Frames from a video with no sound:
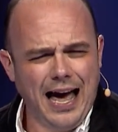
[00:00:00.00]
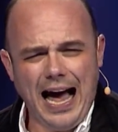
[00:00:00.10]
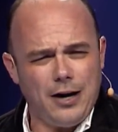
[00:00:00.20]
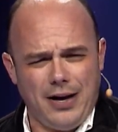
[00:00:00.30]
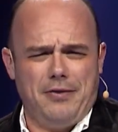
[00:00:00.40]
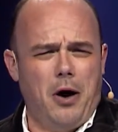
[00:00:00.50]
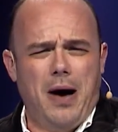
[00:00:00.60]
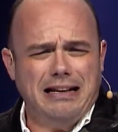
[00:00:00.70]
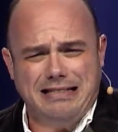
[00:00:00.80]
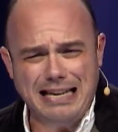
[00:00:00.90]
I don't even know
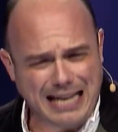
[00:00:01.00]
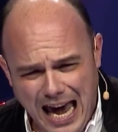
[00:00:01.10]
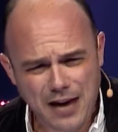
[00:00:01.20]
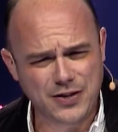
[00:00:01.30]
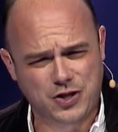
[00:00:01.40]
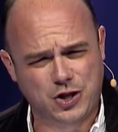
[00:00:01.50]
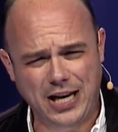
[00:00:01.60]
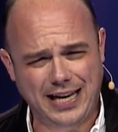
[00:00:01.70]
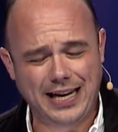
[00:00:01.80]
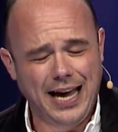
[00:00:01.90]
why she gave us
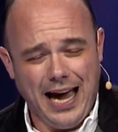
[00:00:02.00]
chicken.